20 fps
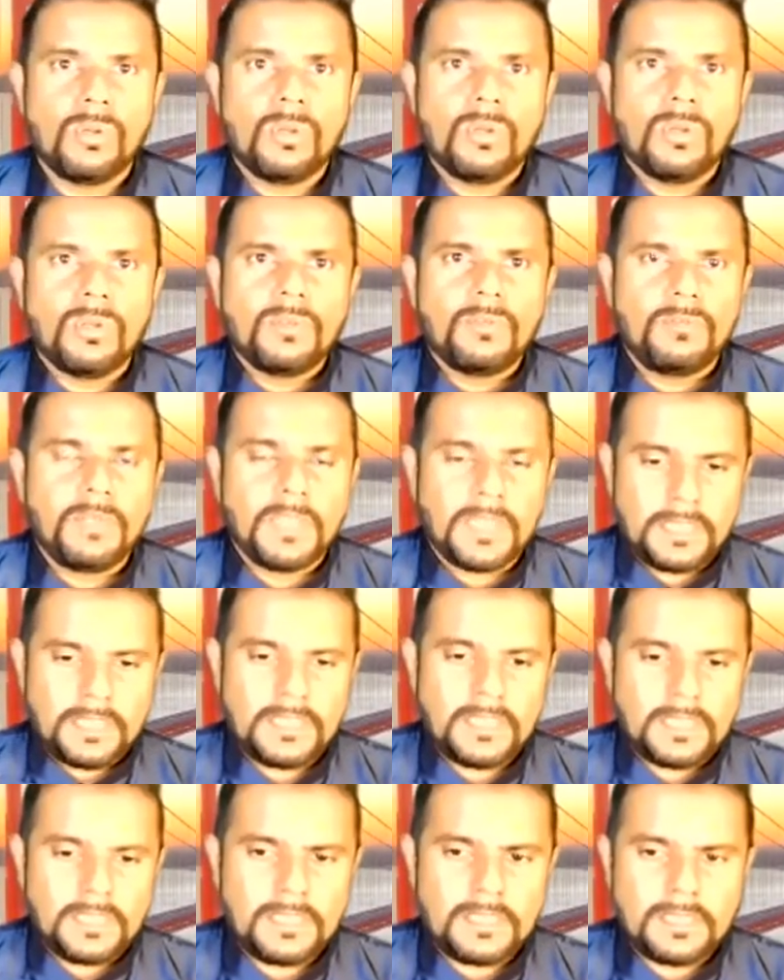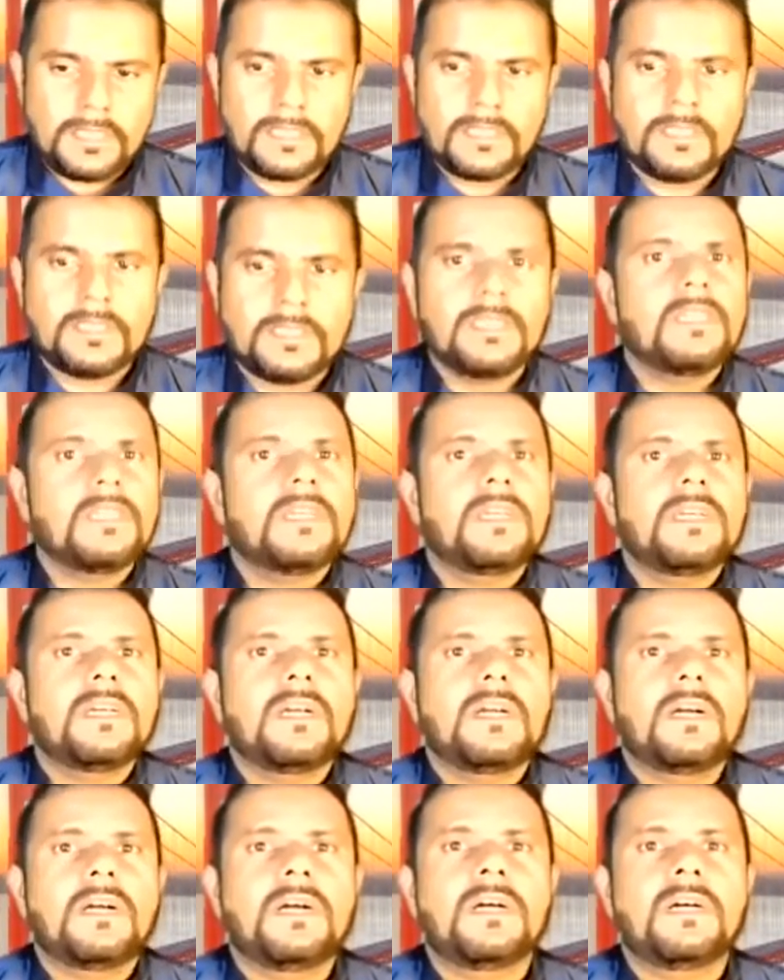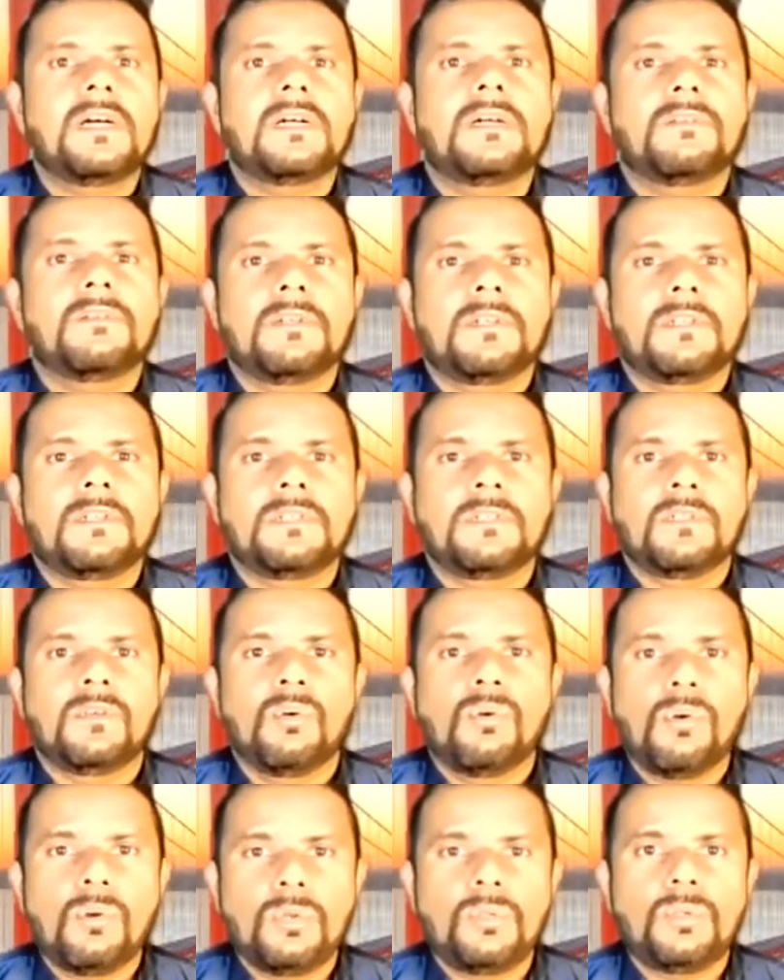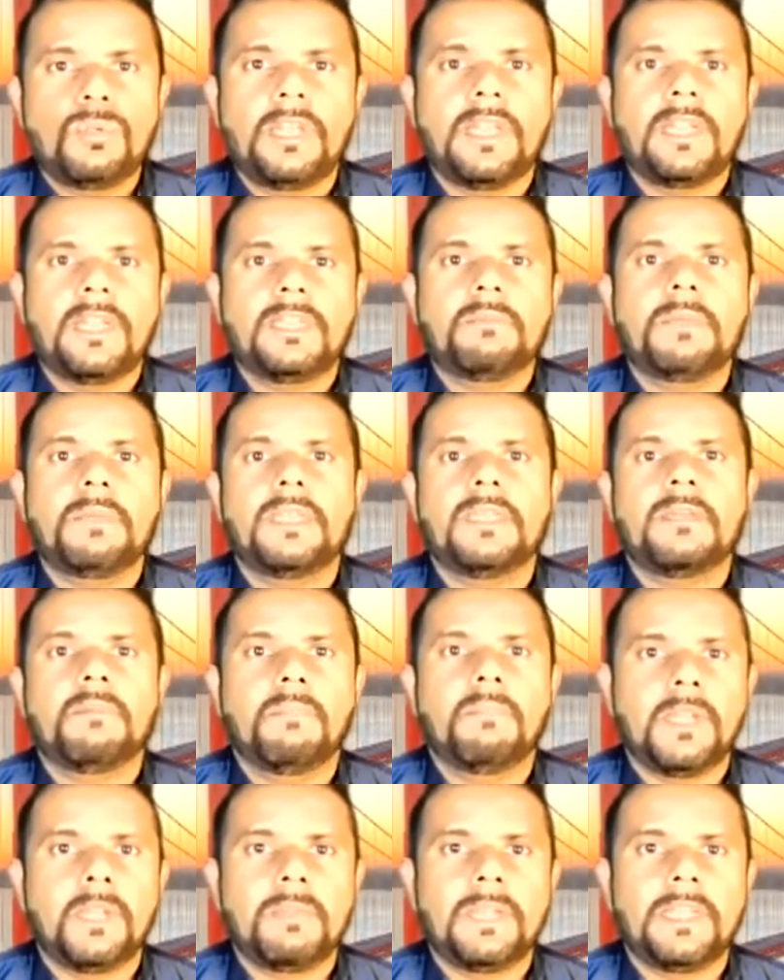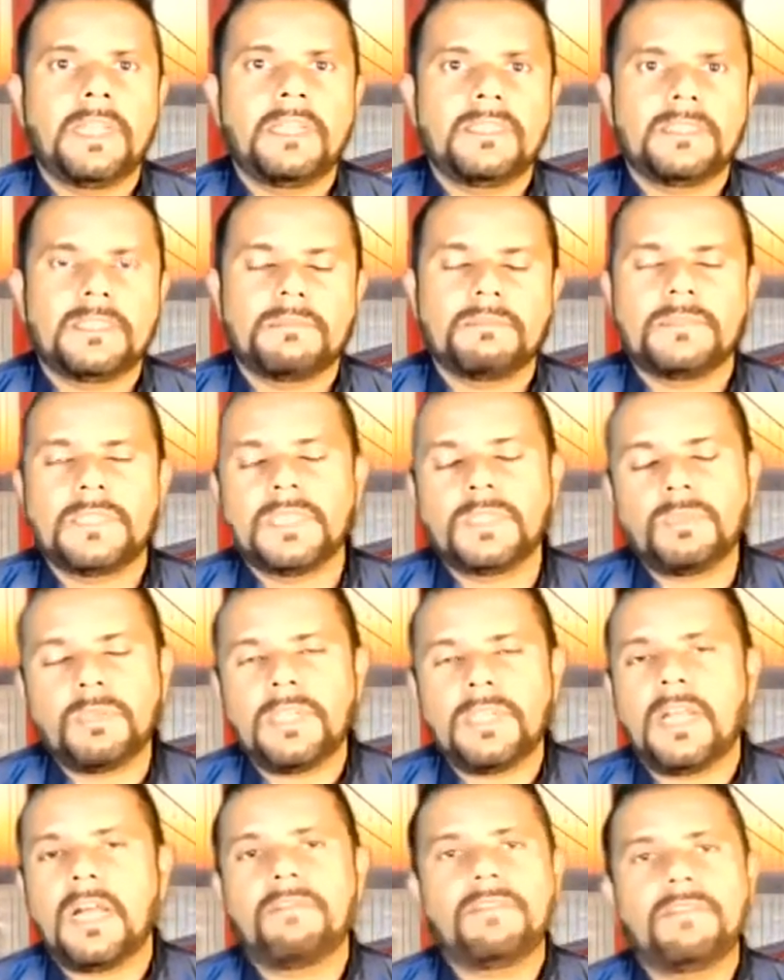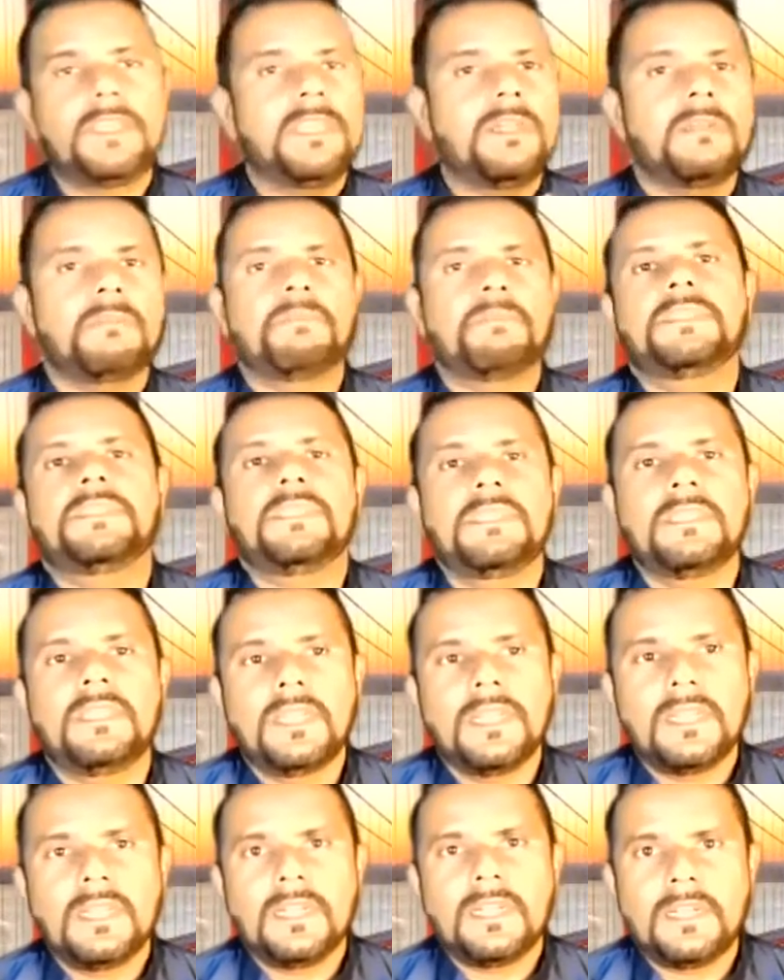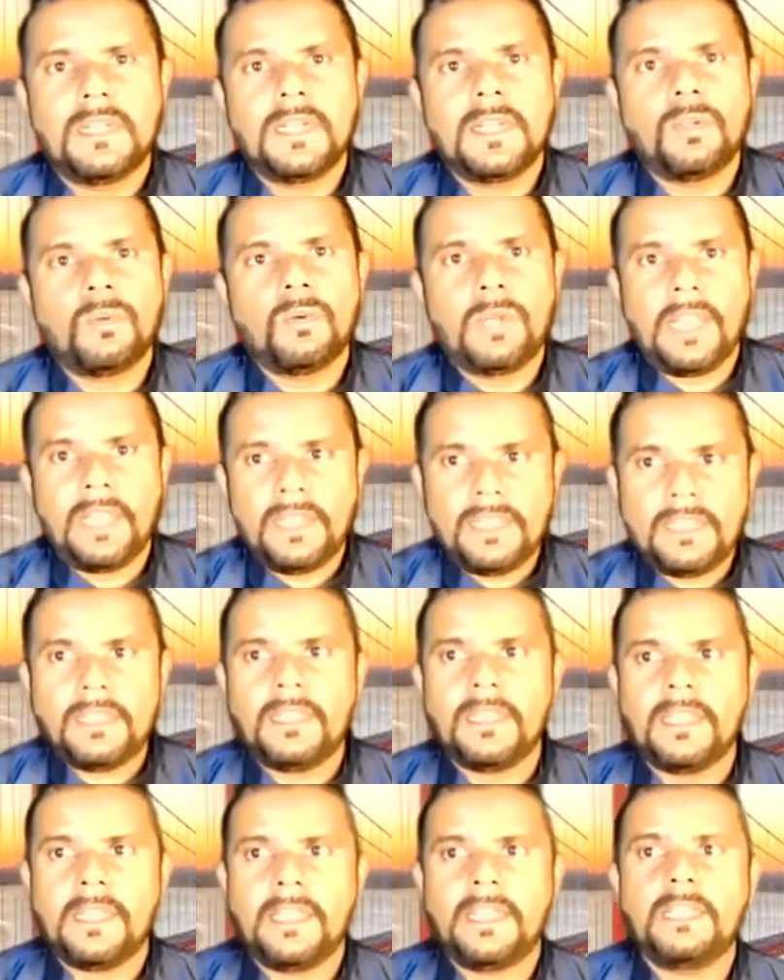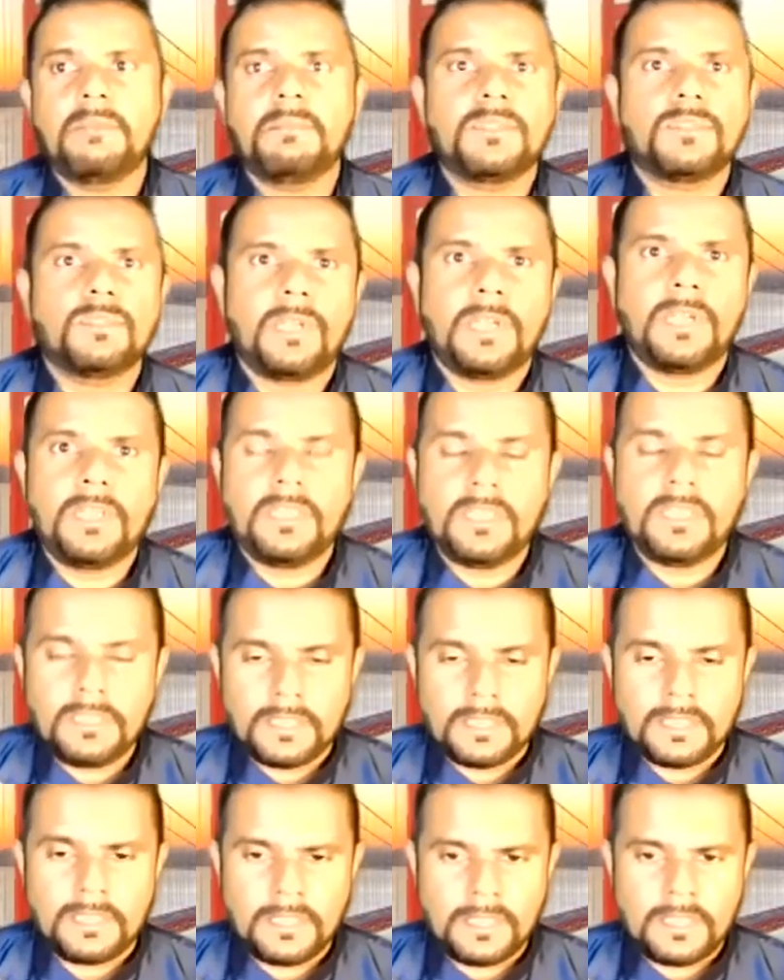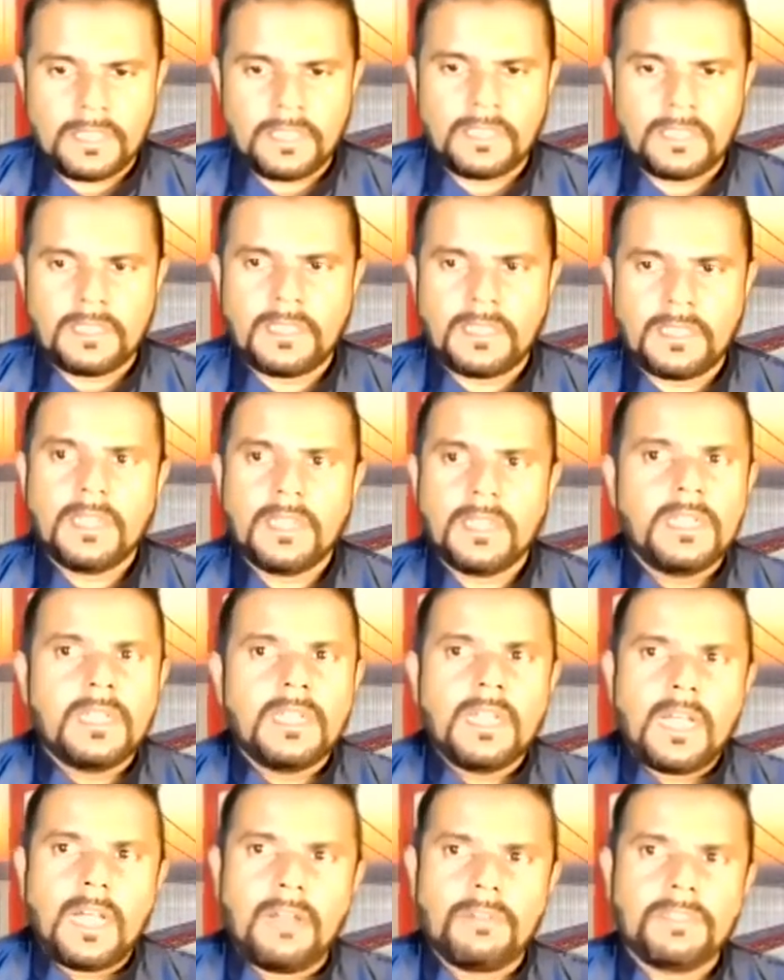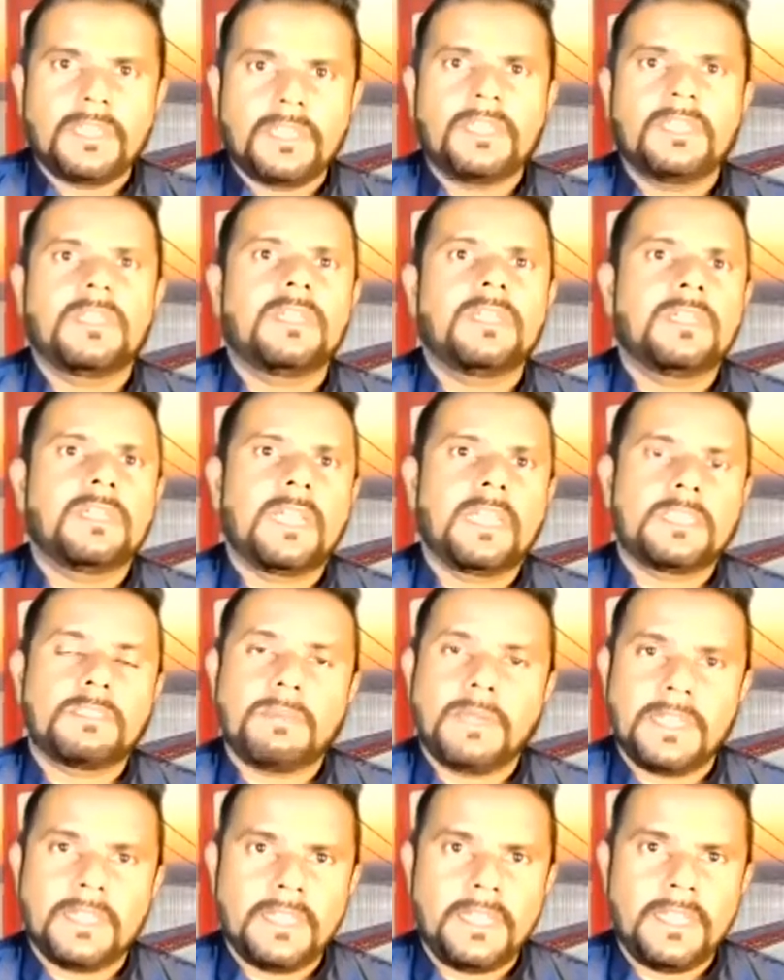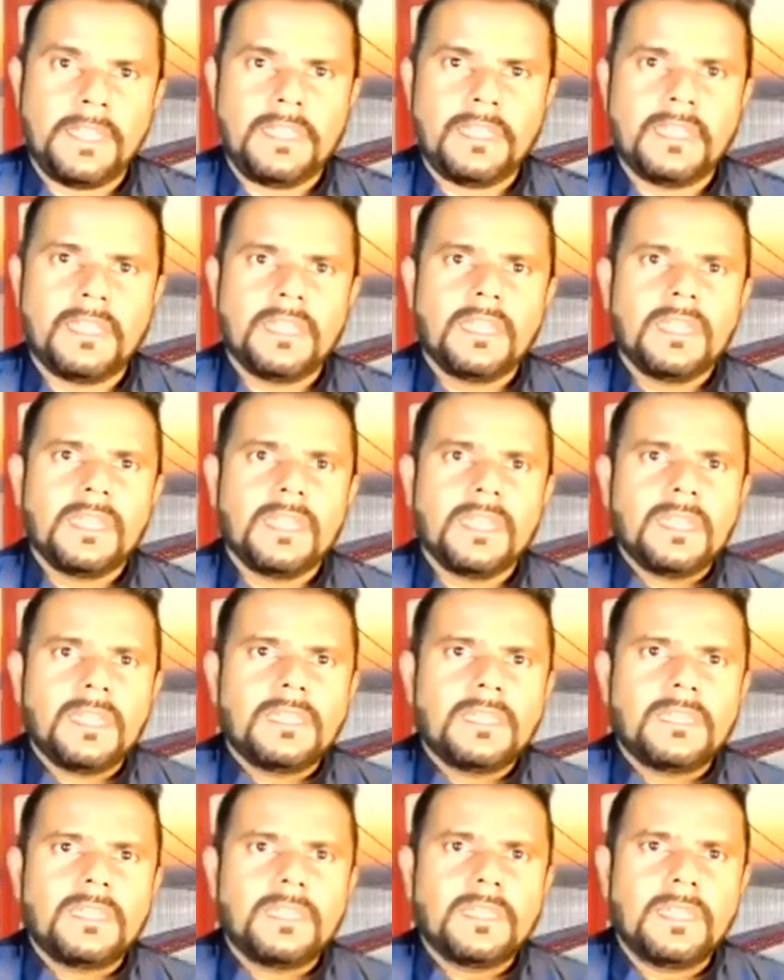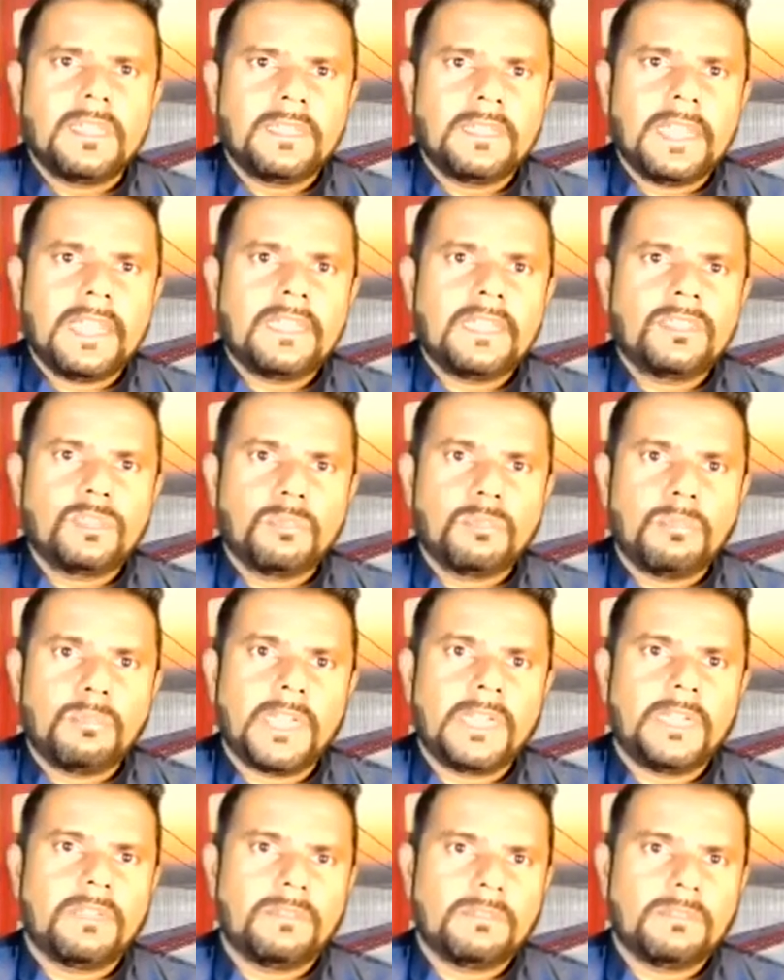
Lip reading: We are just hold together by biomagnetism. That's why after a person died, or any animals or anything after the expired date, they tend to break down.